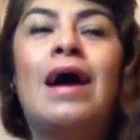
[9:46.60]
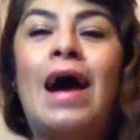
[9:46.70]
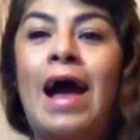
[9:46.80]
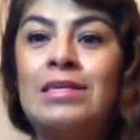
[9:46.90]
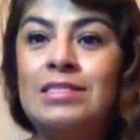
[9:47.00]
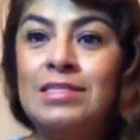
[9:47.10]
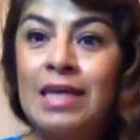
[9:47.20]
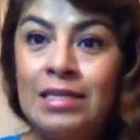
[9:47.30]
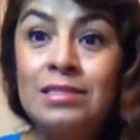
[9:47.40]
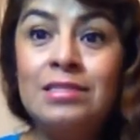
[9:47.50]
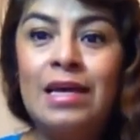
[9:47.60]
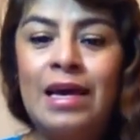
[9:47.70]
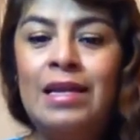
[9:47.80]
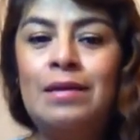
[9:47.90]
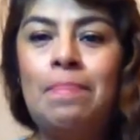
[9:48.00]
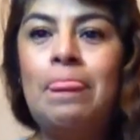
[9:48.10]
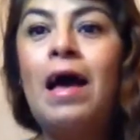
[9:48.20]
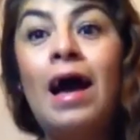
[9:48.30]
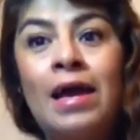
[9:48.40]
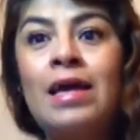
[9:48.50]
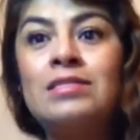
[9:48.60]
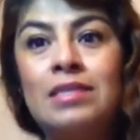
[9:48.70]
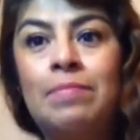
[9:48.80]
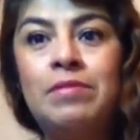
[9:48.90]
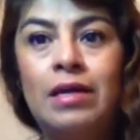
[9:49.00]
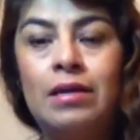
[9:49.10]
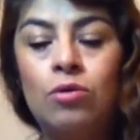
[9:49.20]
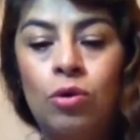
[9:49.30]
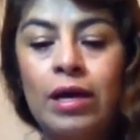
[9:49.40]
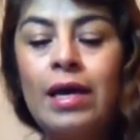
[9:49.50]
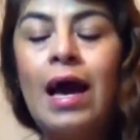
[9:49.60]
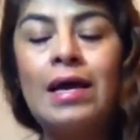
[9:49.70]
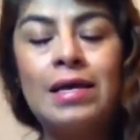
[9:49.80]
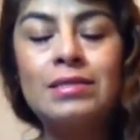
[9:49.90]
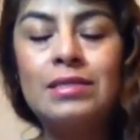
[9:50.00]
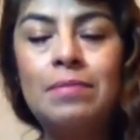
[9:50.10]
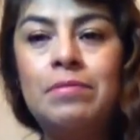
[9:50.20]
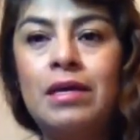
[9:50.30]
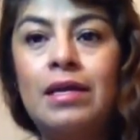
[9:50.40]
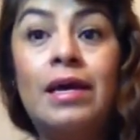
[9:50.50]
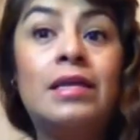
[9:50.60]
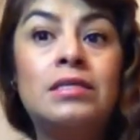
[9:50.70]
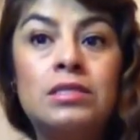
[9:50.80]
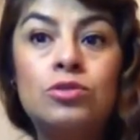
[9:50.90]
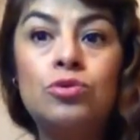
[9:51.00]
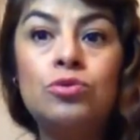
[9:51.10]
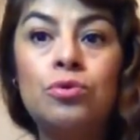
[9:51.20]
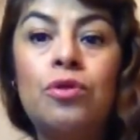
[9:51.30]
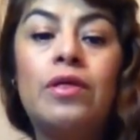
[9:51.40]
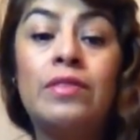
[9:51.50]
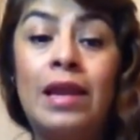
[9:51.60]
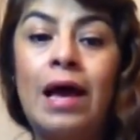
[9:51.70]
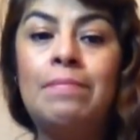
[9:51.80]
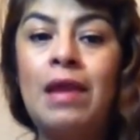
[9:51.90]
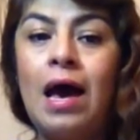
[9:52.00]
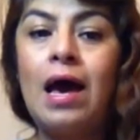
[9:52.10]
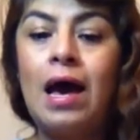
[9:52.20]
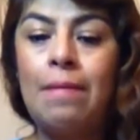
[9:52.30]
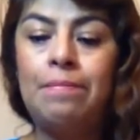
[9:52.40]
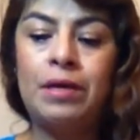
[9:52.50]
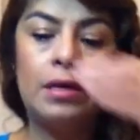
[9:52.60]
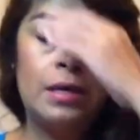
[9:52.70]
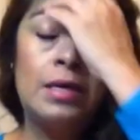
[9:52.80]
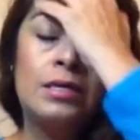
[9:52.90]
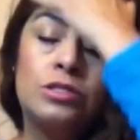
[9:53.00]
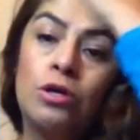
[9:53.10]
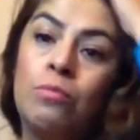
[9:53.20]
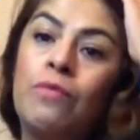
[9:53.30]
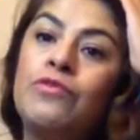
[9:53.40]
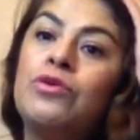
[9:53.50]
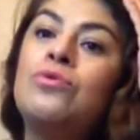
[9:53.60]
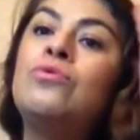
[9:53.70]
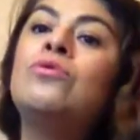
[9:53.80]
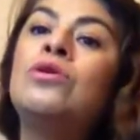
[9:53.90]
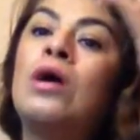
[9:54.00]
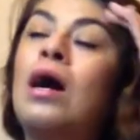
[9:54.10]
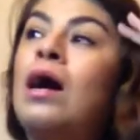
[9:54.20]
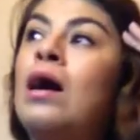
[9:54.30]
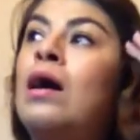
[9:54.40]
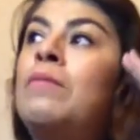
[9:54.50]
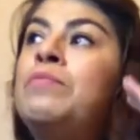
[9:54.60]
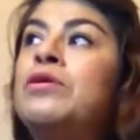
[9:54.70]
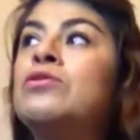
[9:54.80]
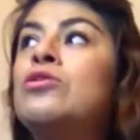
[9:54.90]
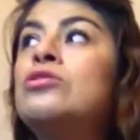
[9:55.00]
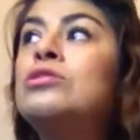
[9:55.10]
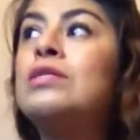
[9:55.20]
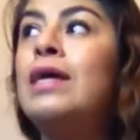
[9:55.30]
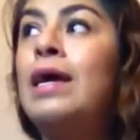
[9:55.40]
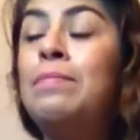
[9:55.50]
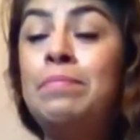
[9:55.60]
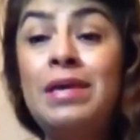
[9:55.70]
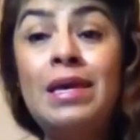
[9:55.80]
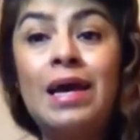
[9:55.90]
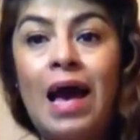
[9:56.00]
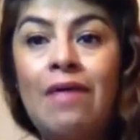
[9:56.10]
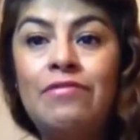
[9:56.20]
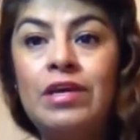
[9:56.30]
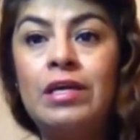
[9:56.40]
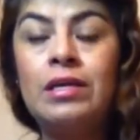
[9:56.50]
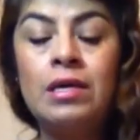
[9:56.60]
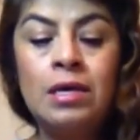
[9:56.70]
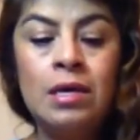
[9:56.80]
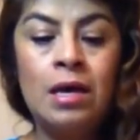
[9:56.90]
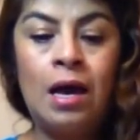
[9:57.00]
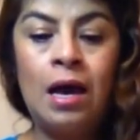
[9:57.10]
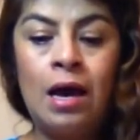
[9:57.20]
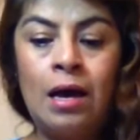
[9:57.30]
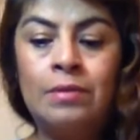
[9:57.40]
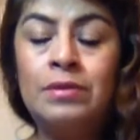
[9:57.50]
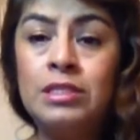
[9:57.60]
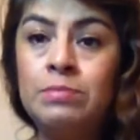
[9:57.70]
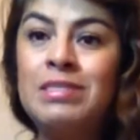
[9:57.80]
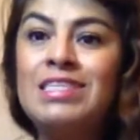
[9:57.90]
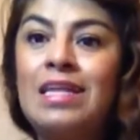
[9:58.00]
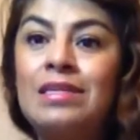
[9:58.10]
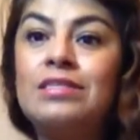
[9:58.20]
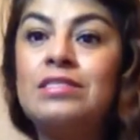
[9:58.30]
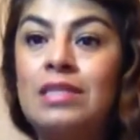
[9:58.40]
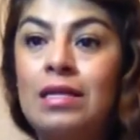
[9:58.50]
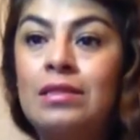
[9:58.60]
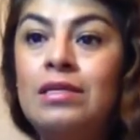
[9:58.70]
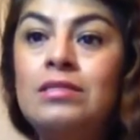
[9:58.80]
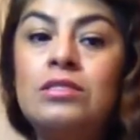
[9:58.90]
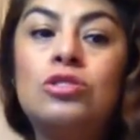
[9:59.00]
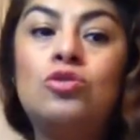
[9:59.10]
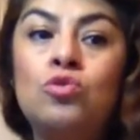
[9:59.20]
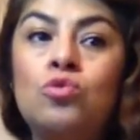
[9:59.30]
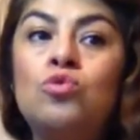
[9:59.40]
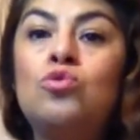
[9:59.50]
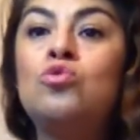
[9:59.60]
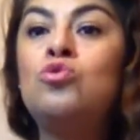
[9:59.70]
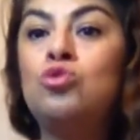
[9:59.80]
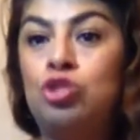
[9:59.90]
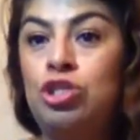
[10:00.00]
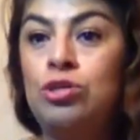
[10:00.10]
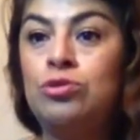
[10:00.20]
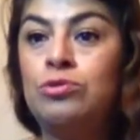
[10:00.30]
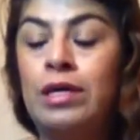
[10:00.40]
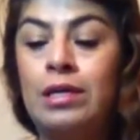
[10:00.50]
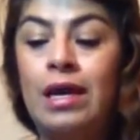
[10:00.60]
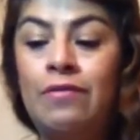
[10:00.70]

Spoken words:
I sense it, I accept it. Okay, I accept it. It is true that I'm not happy. Some of you, Virgos, can be having these misunderstandings due to your children.